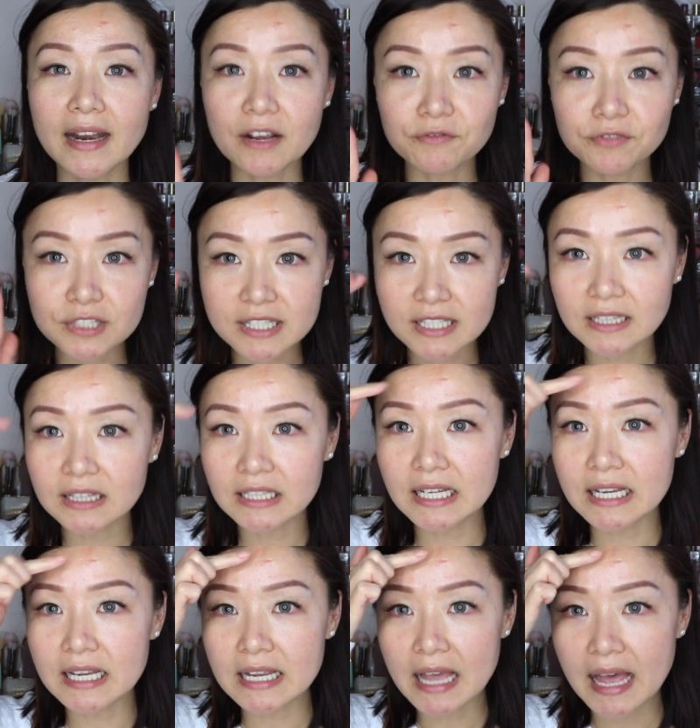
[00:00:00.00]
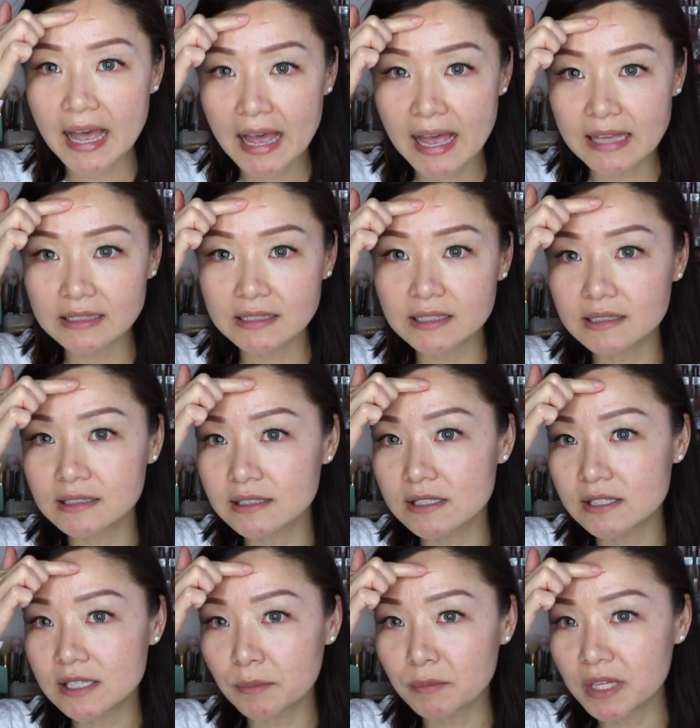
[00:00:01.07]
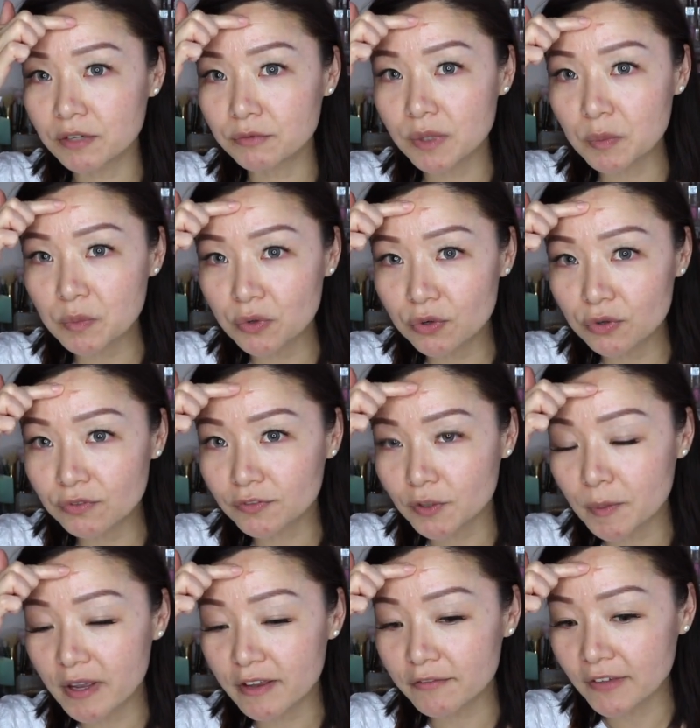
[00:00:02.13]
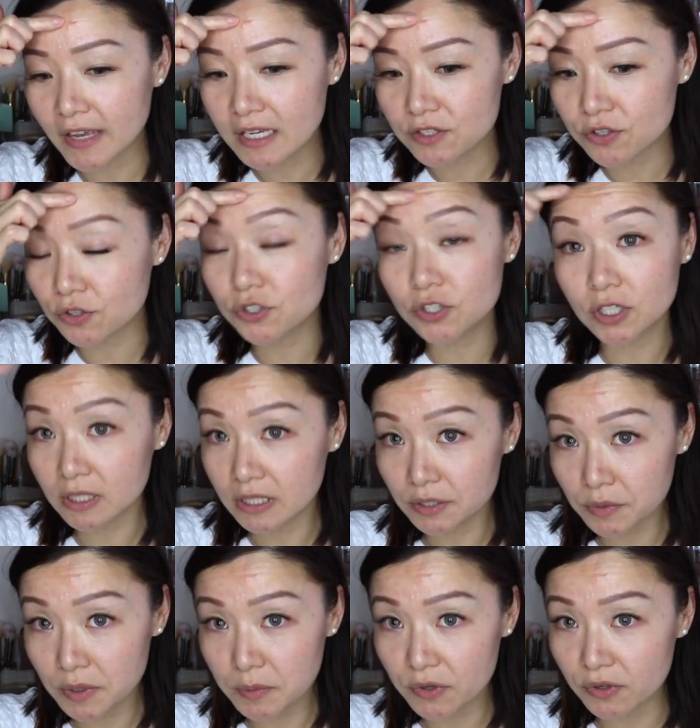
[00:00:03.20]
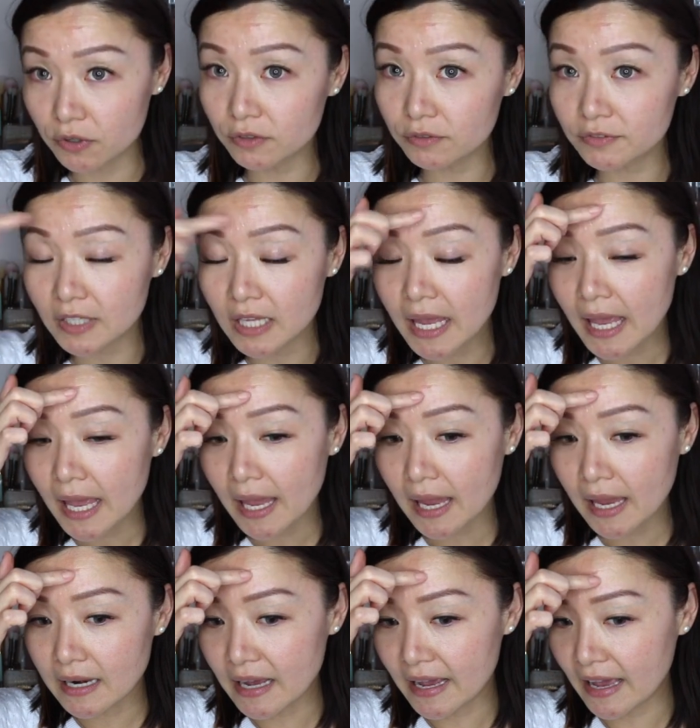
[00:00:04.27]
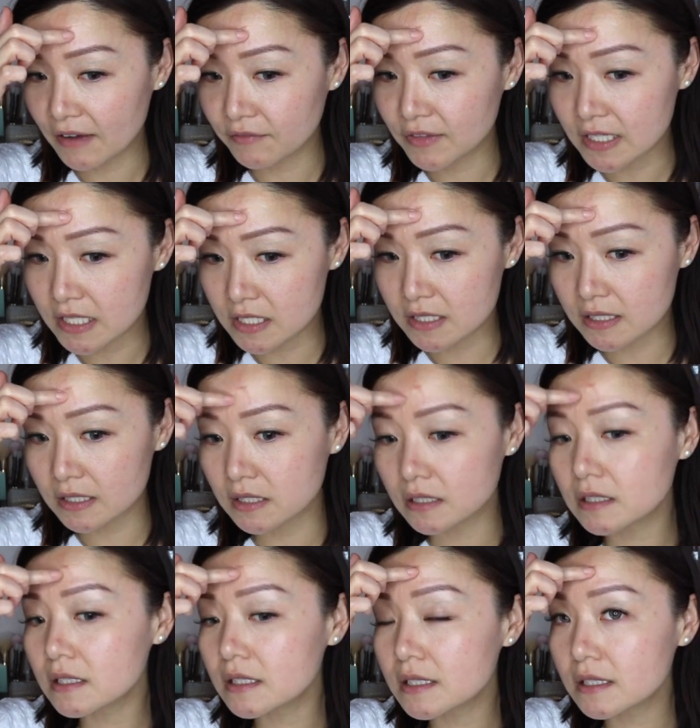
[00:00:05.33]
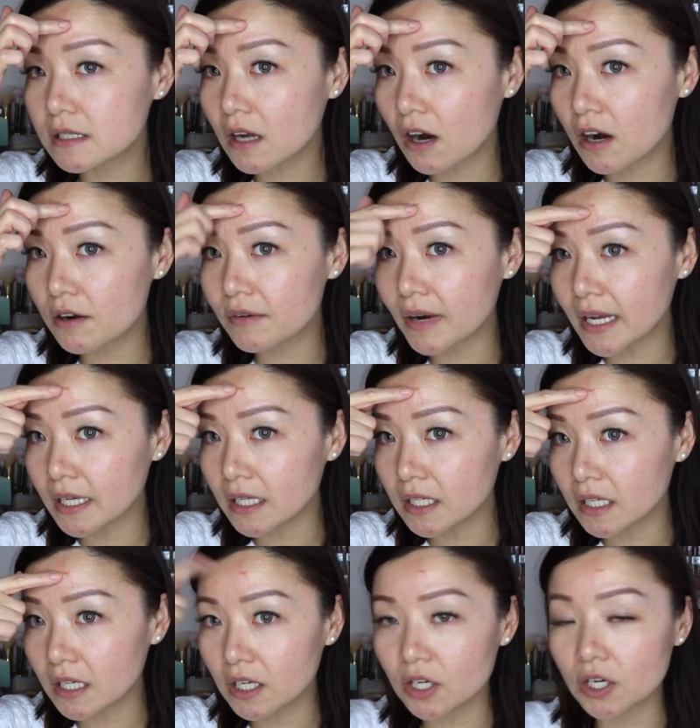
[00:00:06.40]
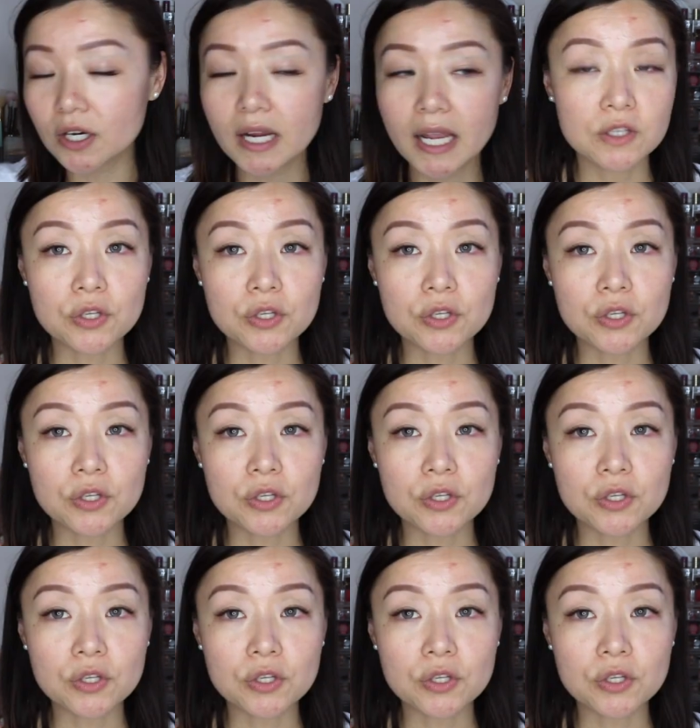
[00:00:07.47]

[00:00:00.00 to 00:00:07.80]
And I've recently had something removed from my face, surgically removed, and I have this scar right here.